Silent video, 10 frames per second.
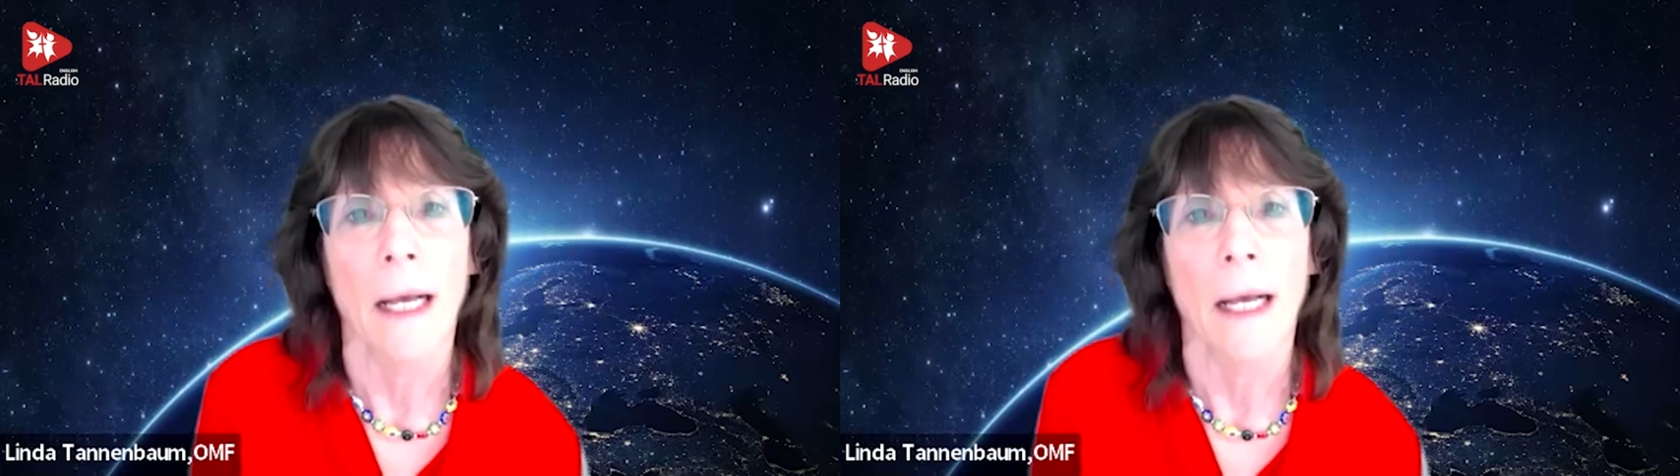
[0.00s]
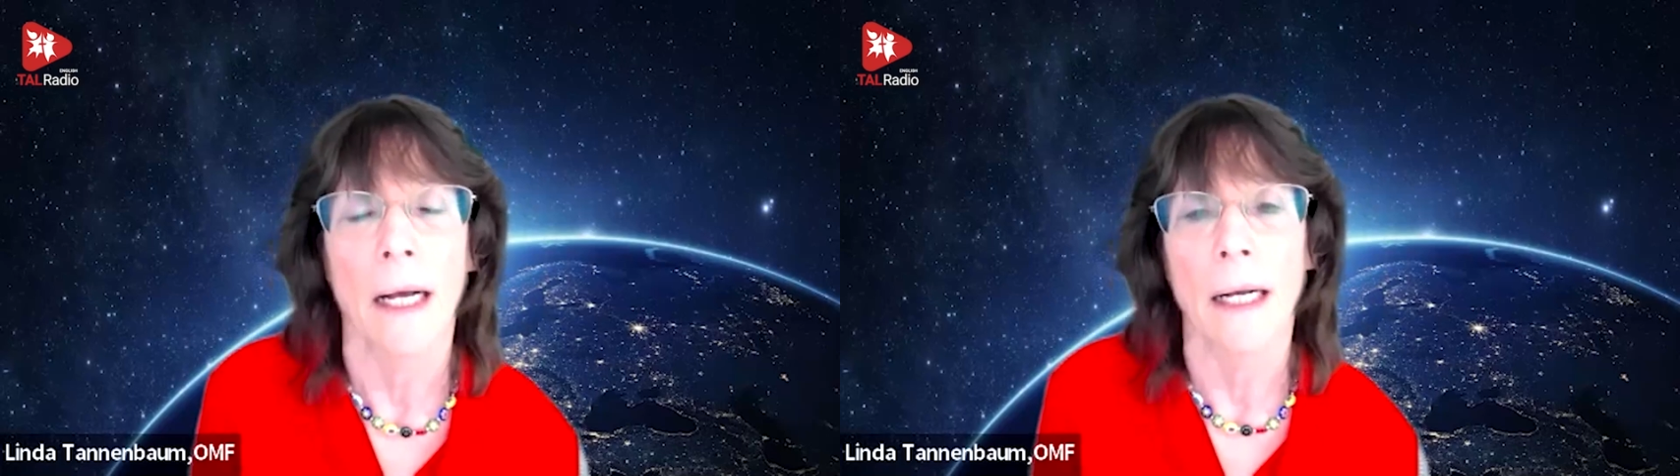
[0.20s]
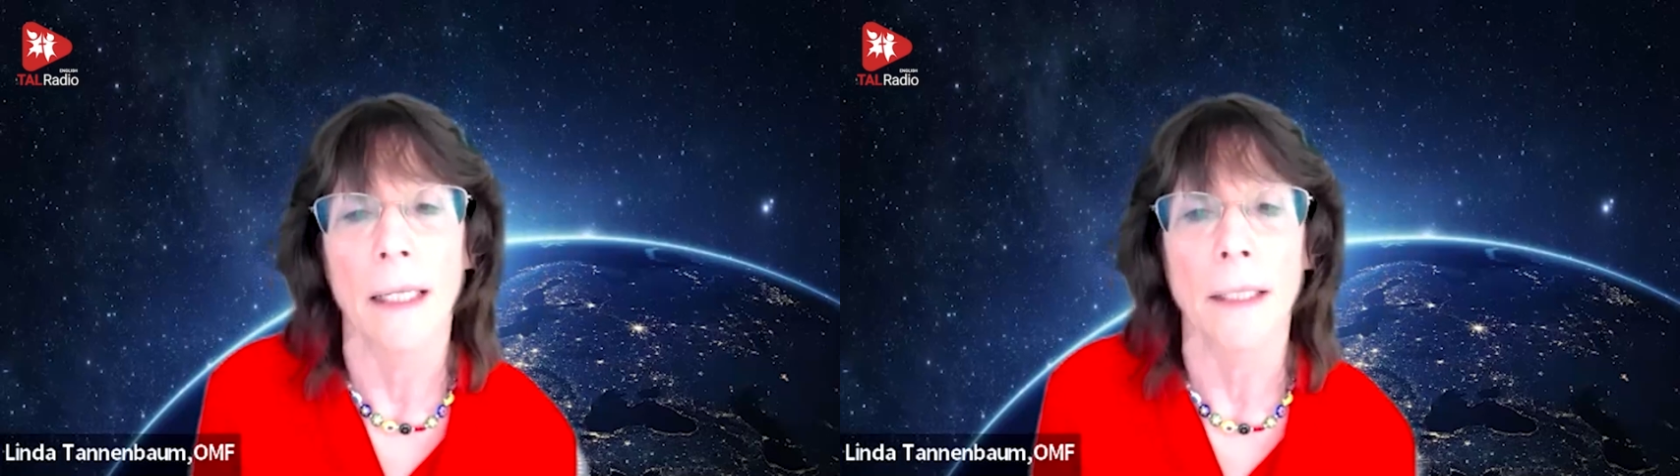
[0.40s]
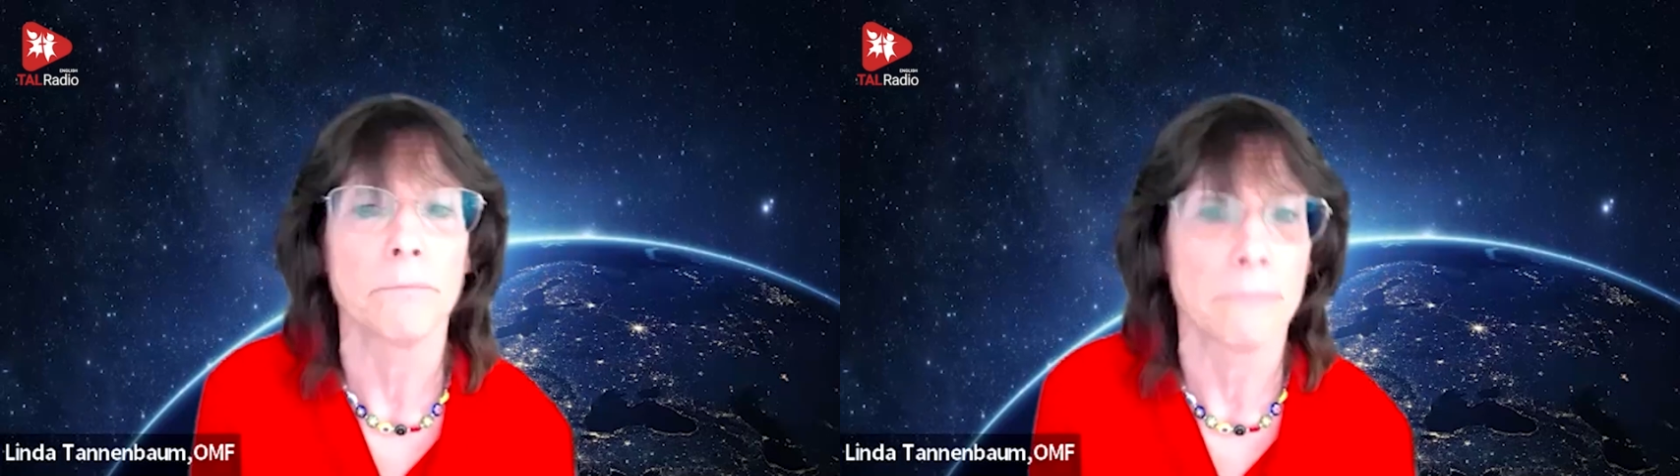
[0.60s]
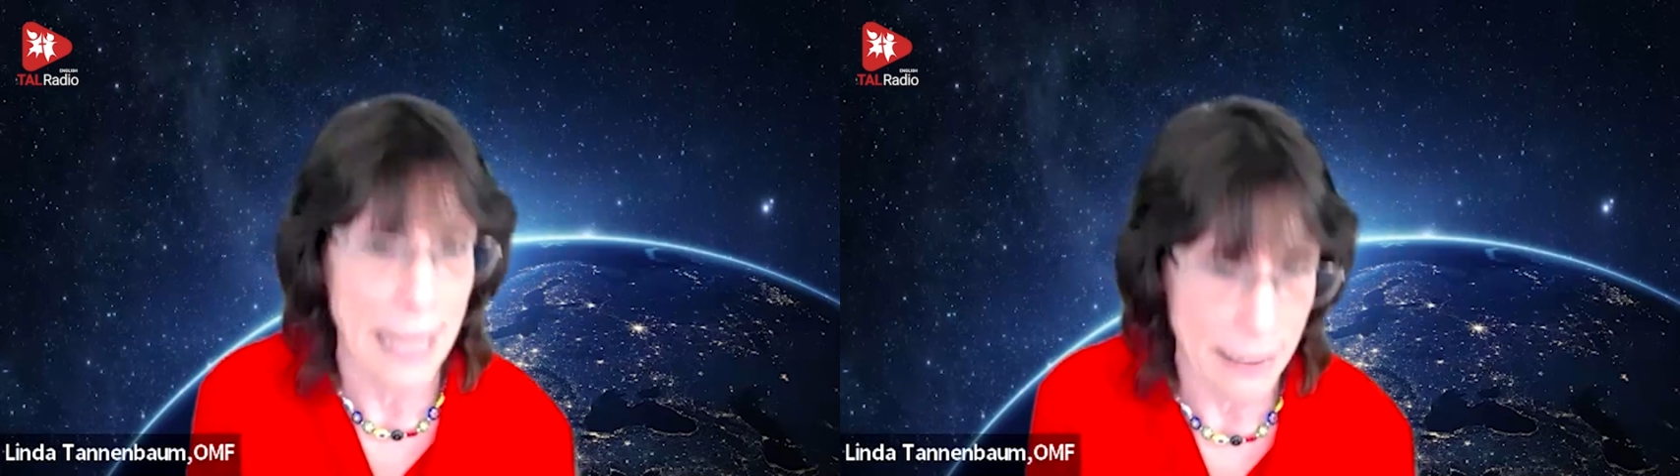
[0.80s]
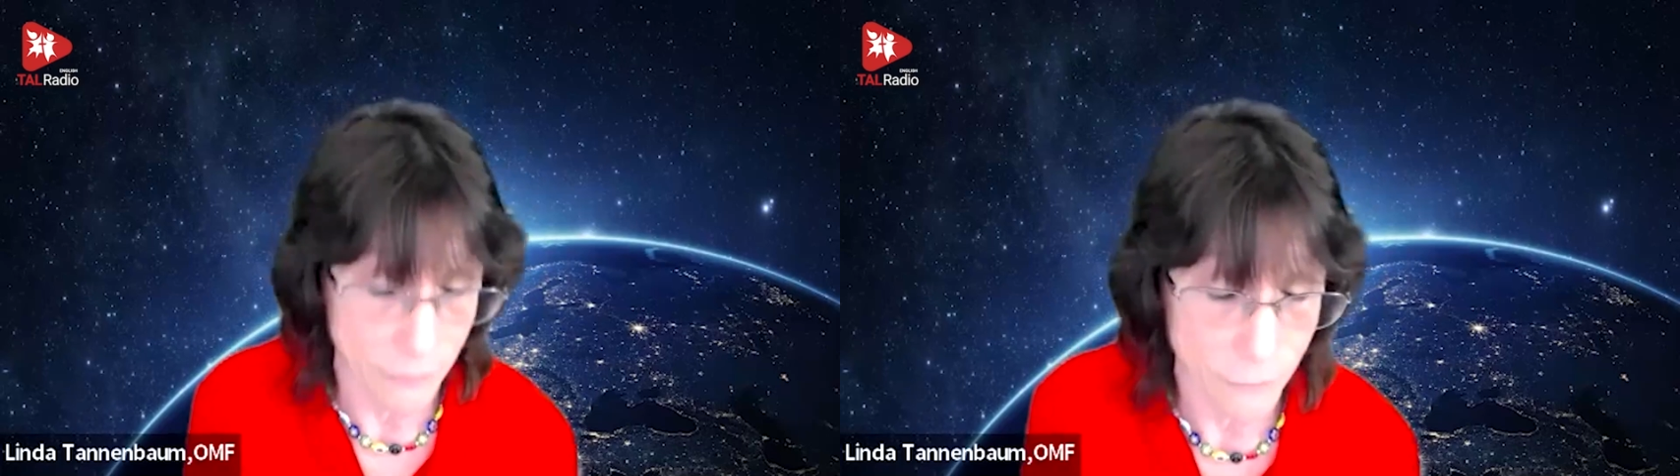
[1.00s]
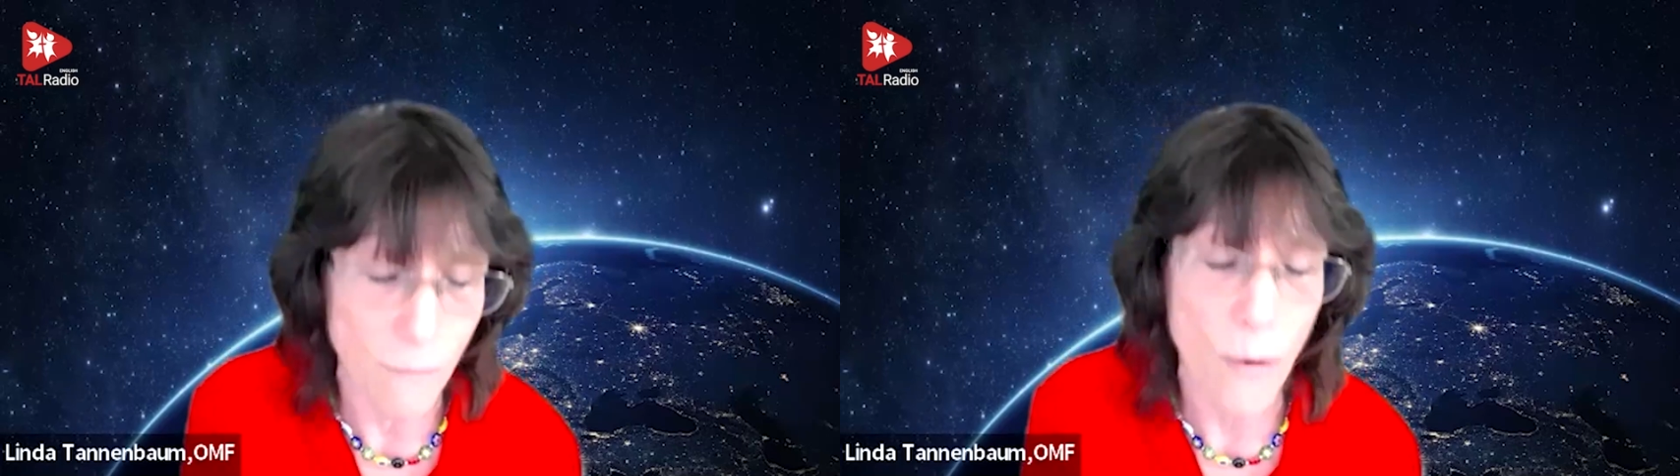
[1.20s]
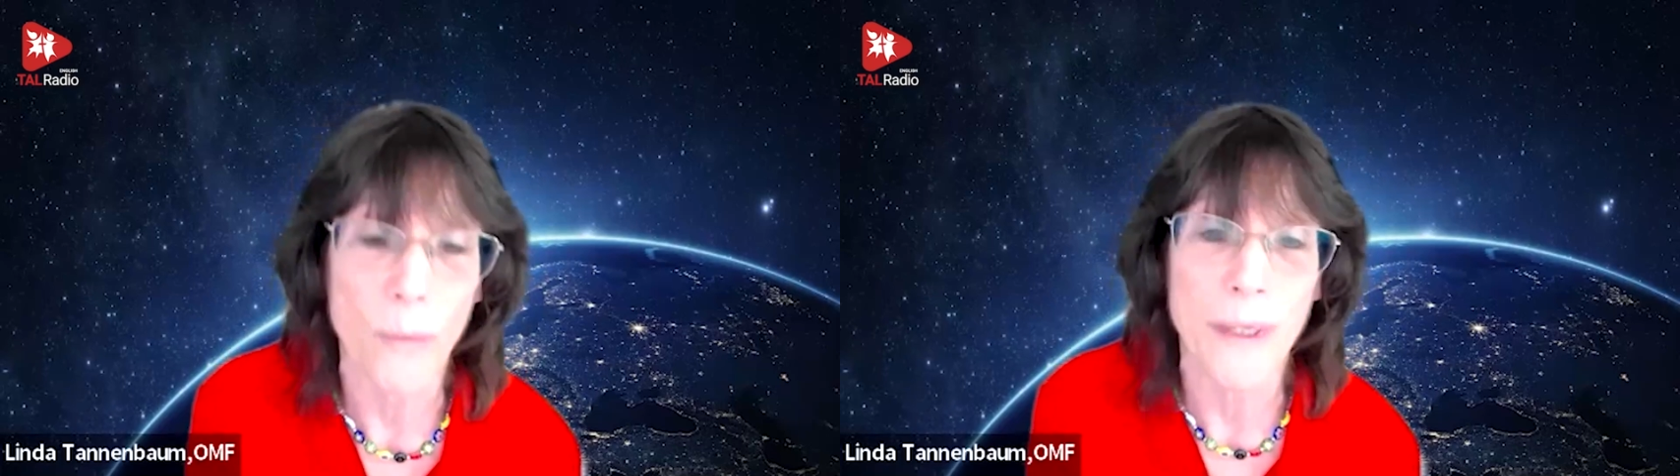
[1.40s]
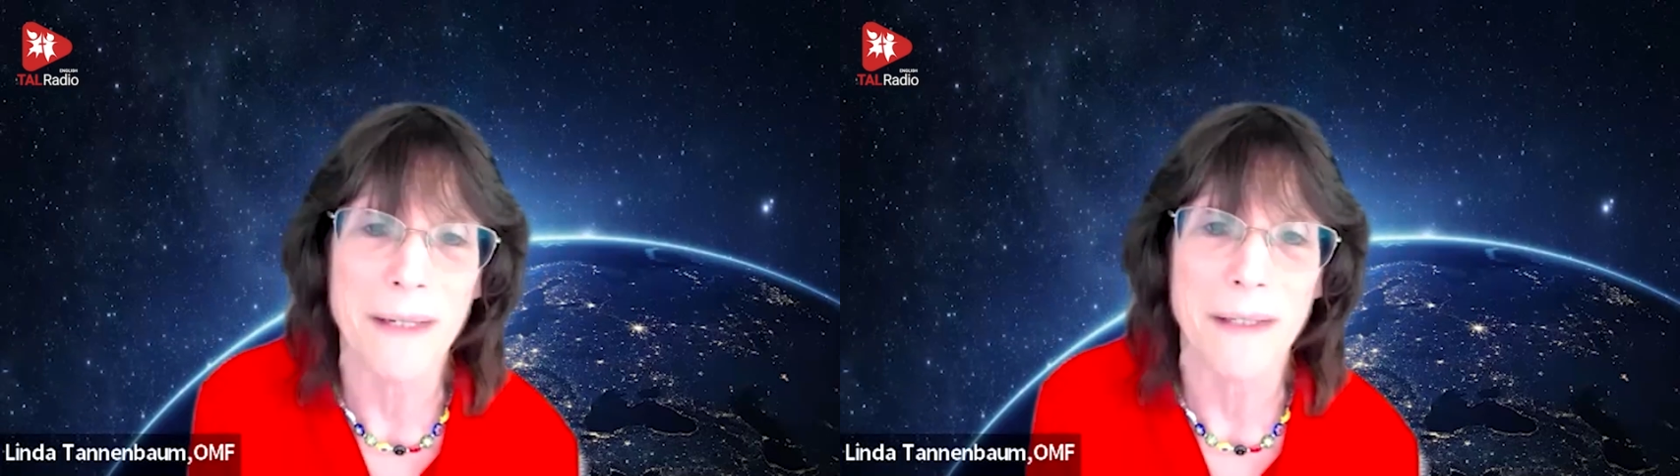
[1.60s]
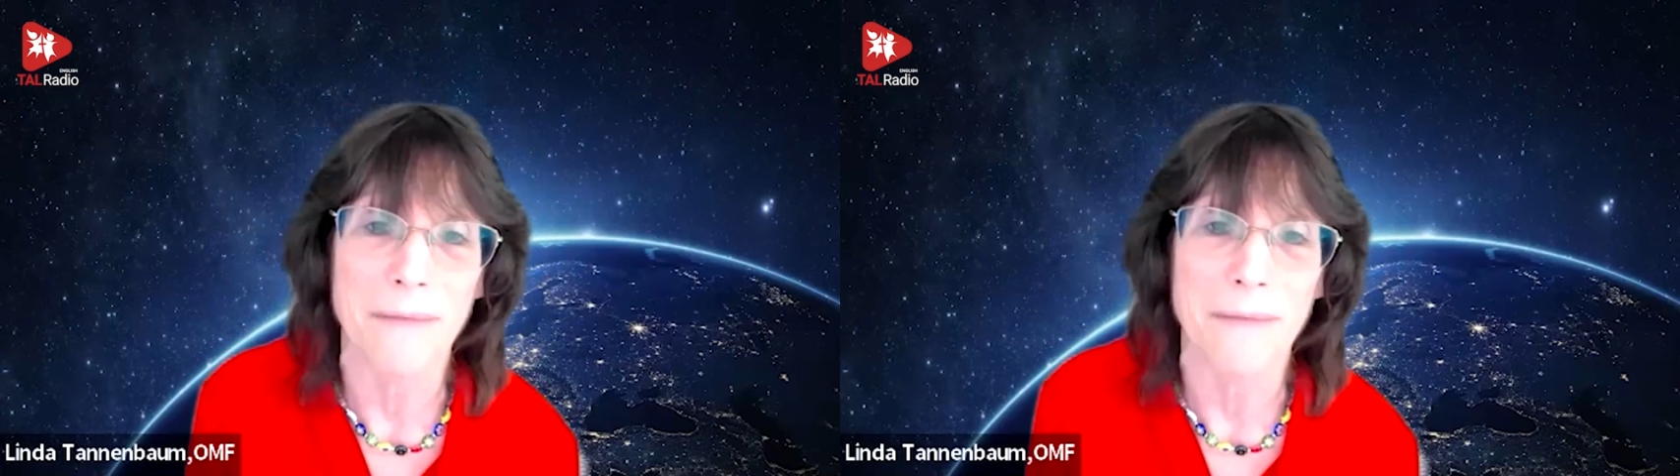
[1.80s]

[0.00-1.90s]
after 4 weeks